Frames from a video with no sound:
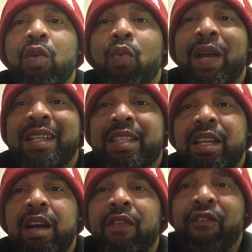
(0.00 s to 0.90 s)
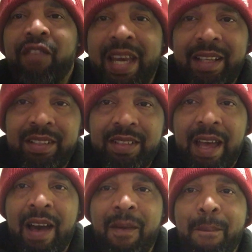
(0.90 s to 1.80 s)
which affects
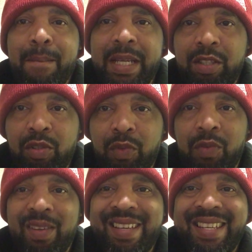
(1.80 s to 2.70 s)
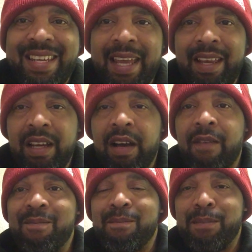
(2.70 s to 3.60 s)
our mental state
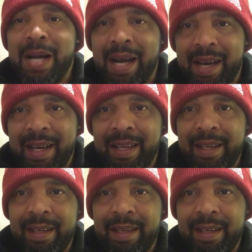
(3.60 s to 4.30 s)
of mind.